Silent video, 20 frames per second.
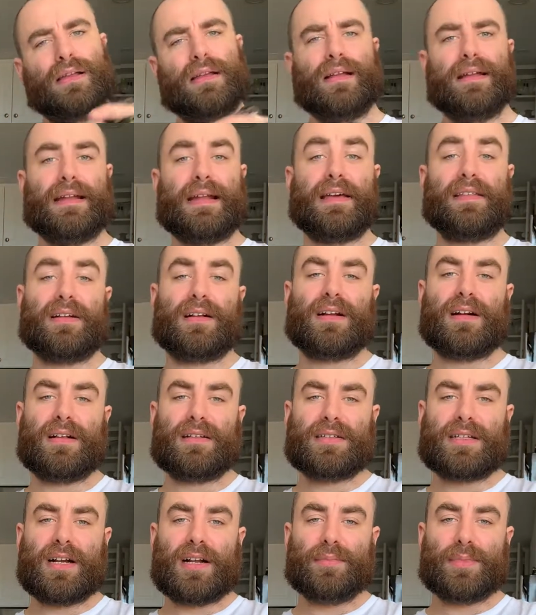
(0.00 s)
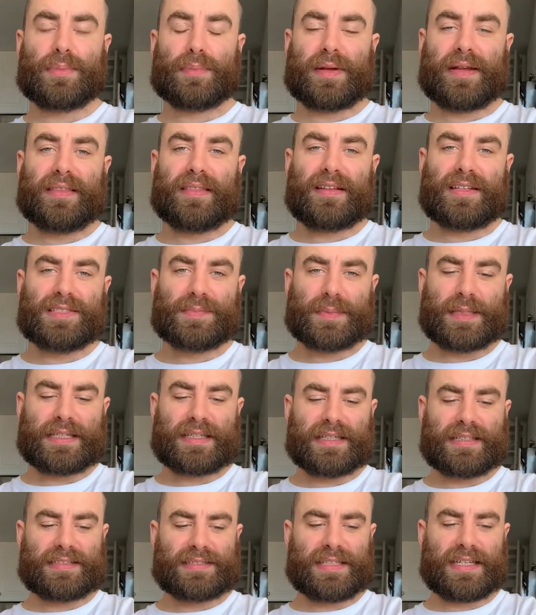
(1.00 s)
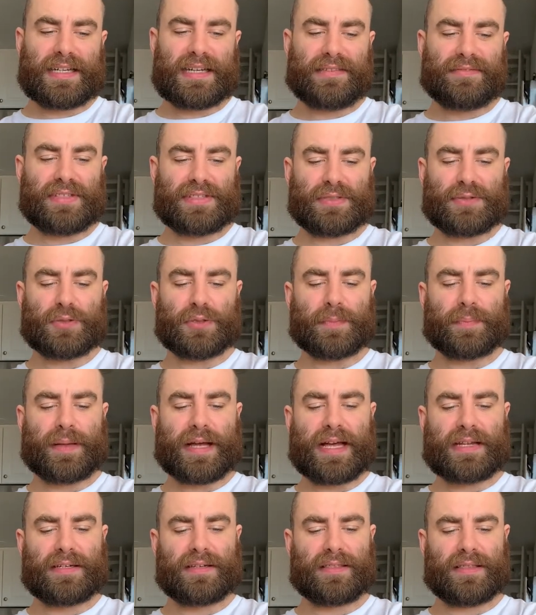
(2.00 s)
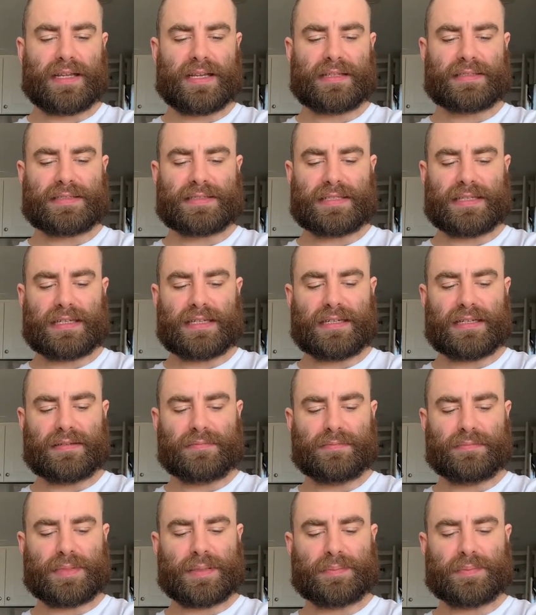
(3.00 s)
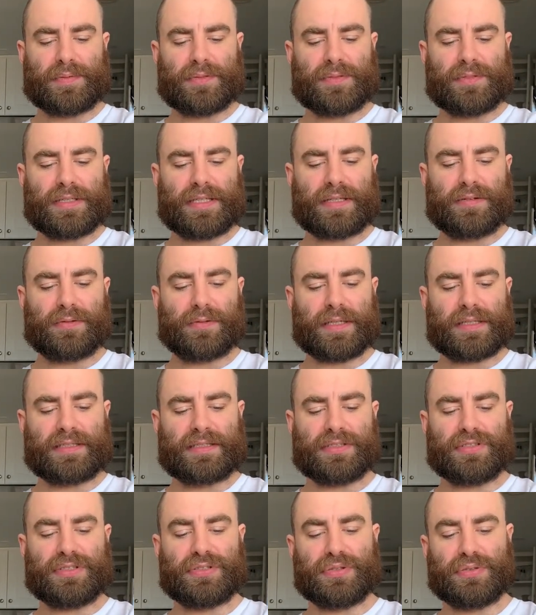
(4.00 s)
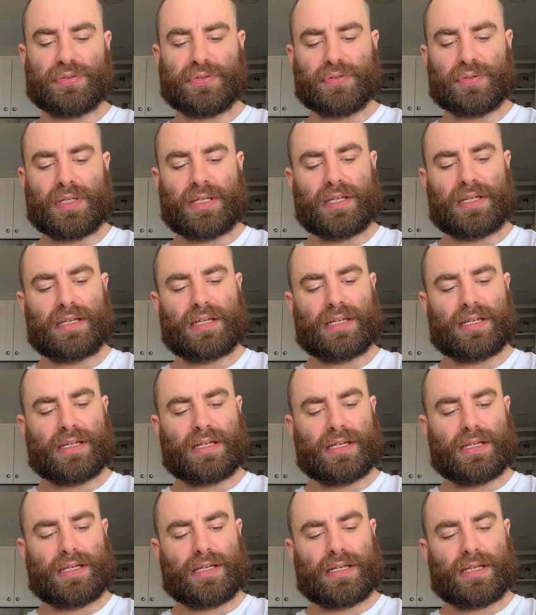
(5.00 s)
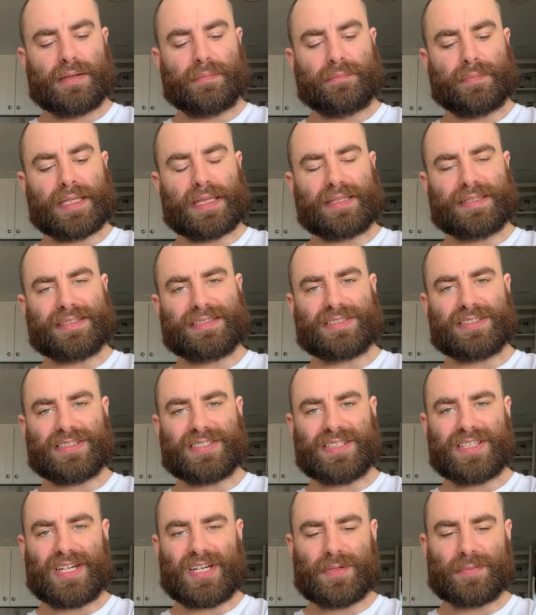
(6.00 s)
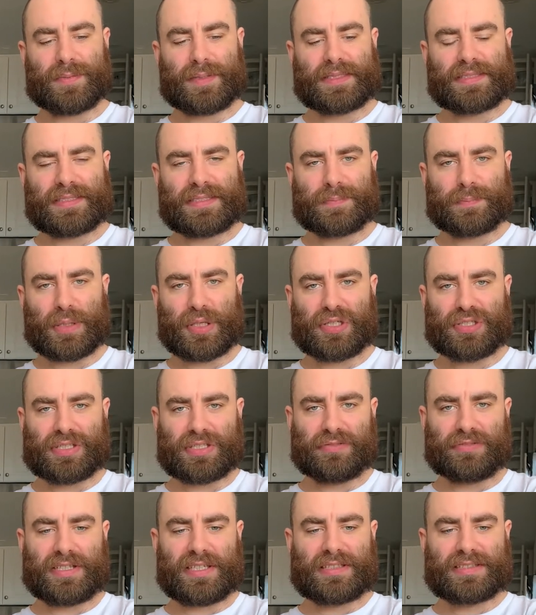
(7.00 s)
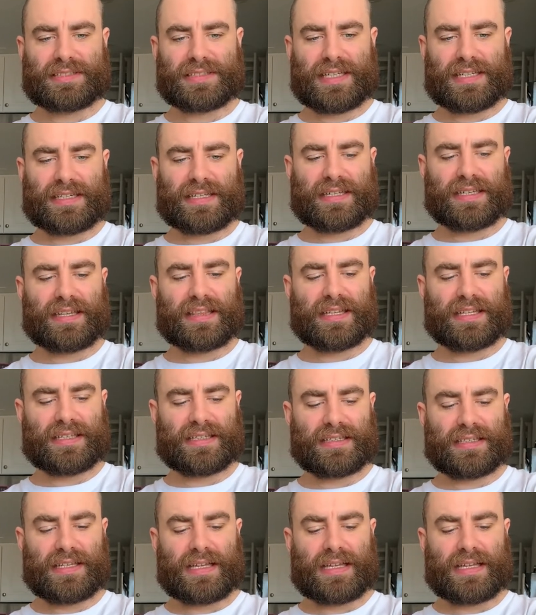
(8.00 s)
Now, they're called carpet pythons because they have this cool pattern that people equated to Middle Eastern carpets, Persian rugs, that kind of thing.